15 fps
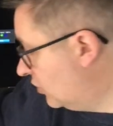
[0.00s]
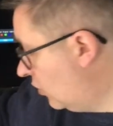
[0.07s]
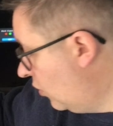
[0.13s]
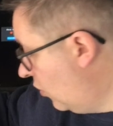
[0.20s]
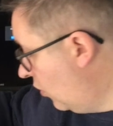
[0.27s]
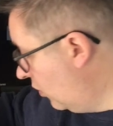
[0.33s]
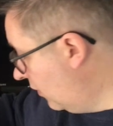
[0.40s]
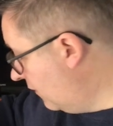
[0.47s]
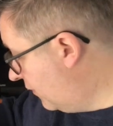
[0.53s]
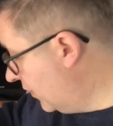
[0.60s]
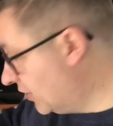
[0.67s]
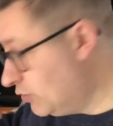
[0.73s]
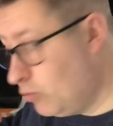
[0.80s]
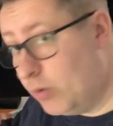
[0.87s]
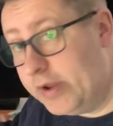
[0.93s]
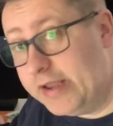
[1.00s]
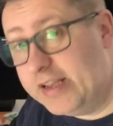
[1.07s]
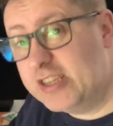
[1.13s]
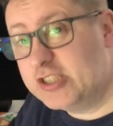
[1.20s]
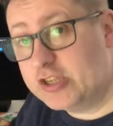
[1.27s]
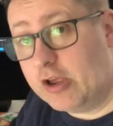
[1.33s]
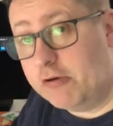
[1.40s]
all of this week
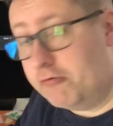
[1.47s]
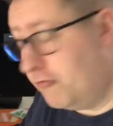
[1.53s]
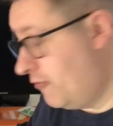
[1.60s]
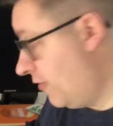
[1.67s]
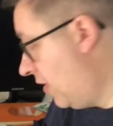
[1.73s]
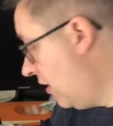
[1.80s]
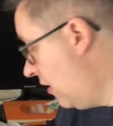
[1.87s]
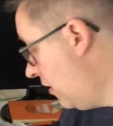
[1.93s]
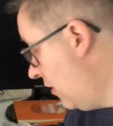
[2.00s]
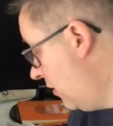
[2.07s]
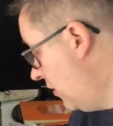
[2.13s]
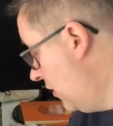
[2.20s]
so far